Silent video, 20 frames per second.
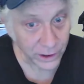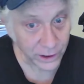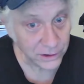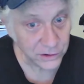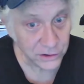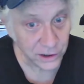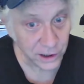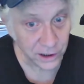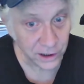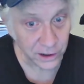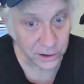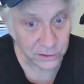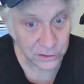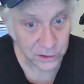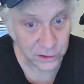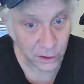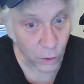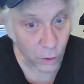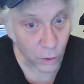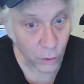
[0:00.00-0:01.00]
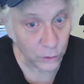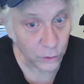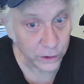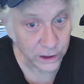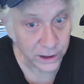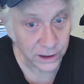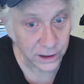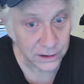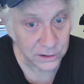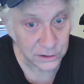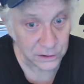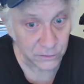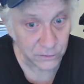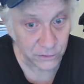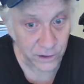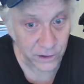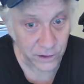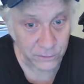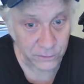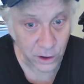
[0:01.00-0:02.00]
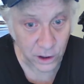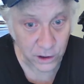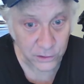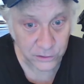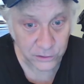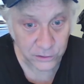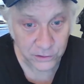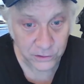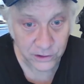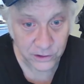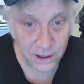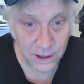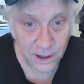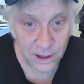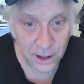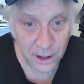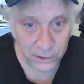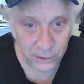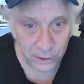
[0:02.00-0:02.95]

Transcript: Oh, he's innocent, the wholly innocent Fred Rogers,